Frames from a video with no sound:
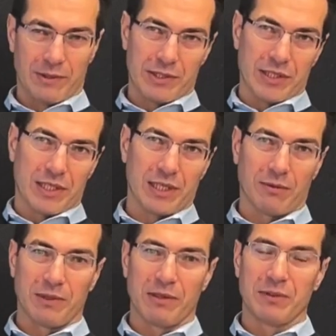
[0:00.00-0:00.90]
Well, just like
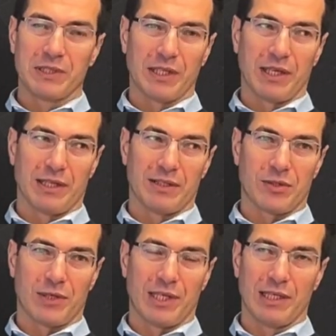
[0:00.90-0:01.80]
with everything
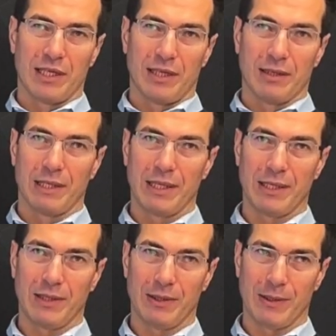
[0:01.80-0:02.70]
else, right?
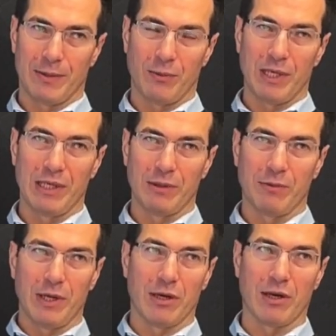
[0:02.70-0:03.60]

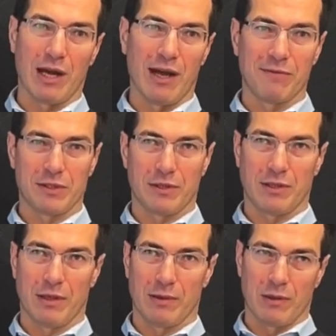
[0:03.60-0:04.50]
We are after
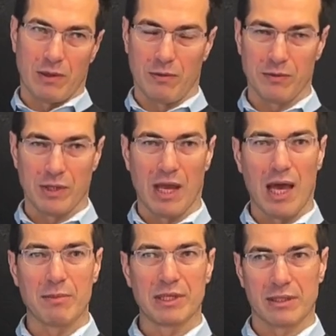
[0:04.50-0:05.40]
of the
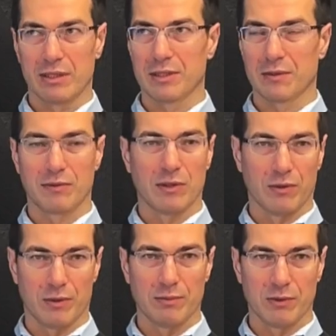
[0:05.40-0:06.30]
habitants of the
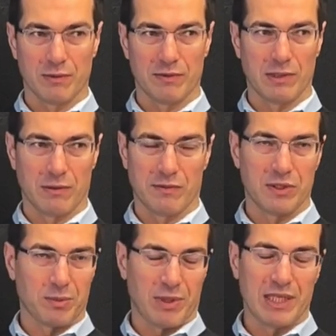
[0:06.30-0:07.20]
home, of the
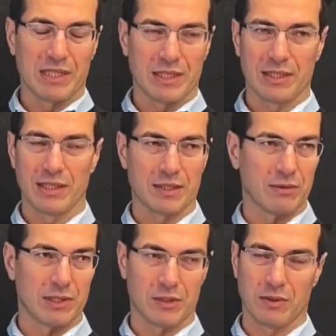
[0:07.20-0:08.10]
spaces. That's
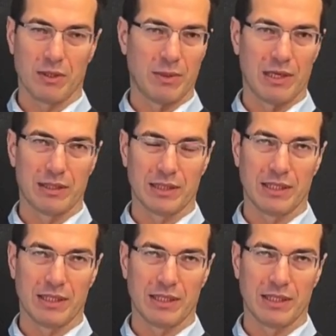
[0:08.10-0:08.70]
what it's all about.